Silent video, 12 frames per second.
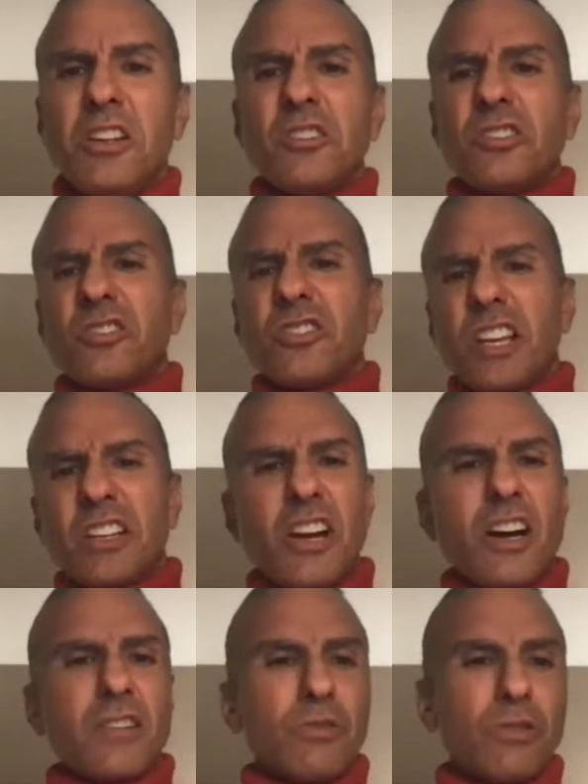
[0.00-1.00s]
there's just like
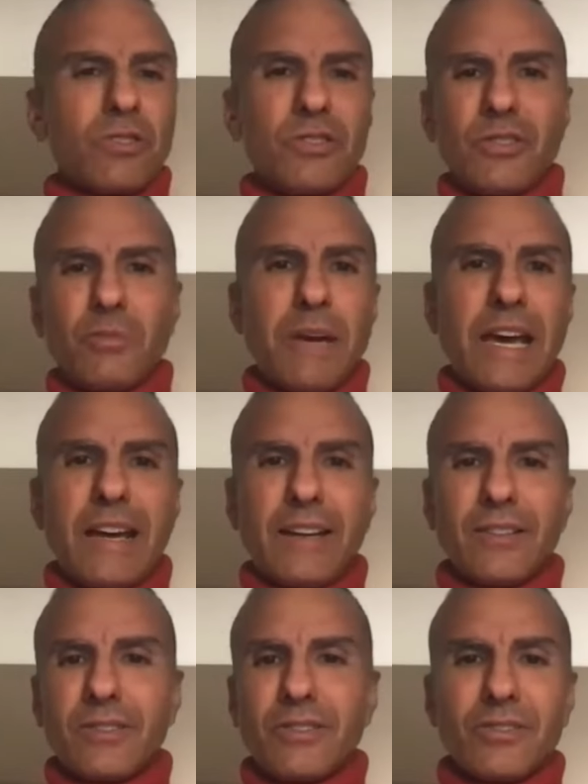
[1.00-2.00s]
cockroaches and
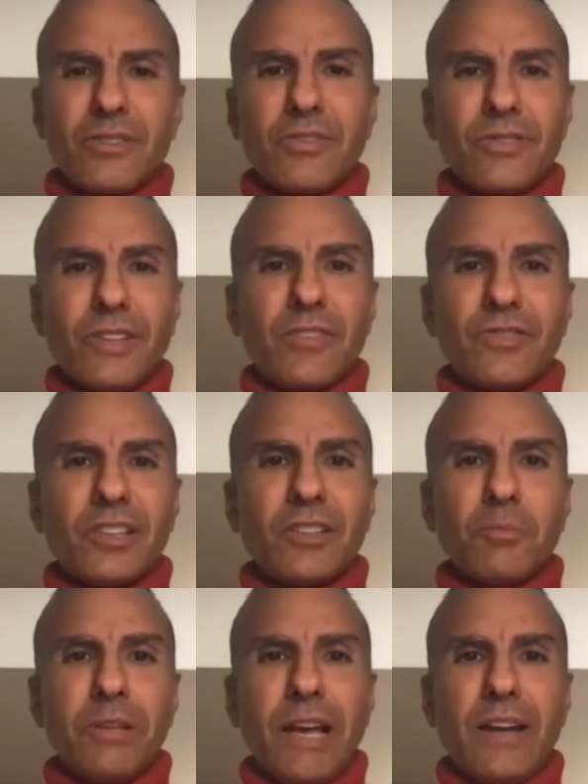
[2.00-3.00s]
maggots and stuff left on
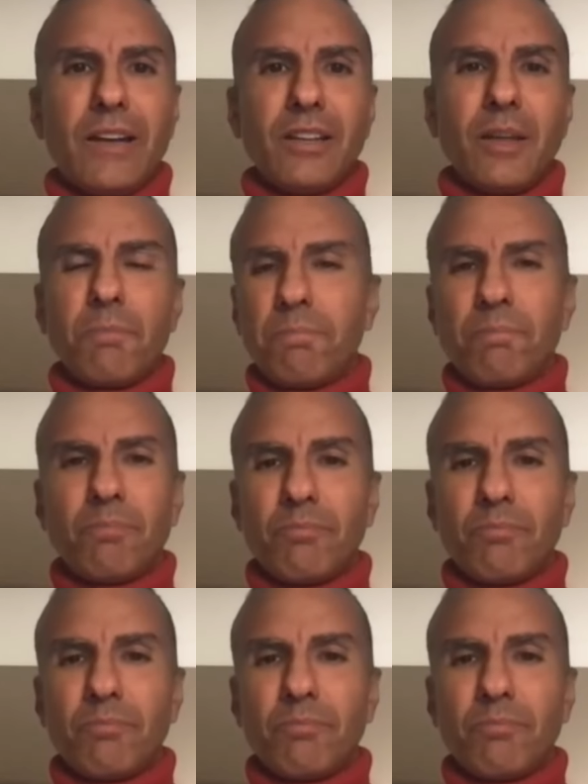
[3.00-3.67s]
the planet and they,